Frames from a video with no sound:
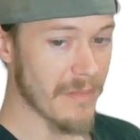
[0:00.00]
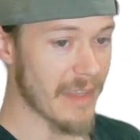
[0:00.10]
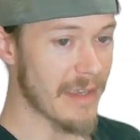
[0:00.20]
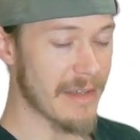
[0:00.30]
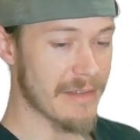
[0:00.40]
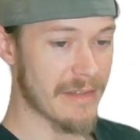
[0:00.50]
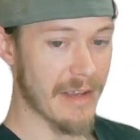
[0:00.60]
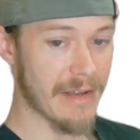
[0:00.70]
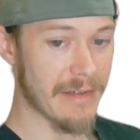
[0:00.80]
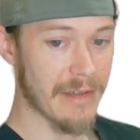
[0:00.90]

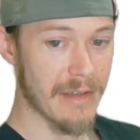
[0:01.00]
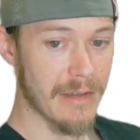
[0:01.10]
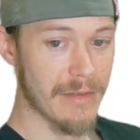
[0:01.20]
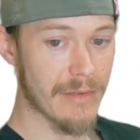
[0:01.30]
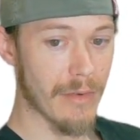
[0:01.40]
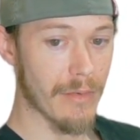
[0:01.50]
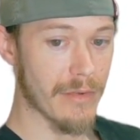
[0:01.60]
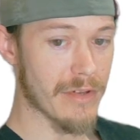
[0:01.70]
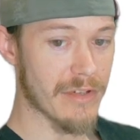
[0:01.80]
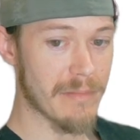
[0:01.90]
insane. So
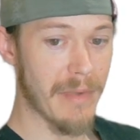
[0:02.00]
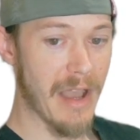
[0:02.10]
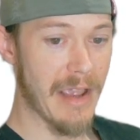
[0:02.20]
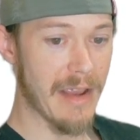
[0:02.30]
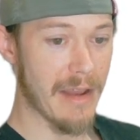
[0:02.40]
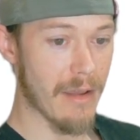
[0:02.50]
you're just buying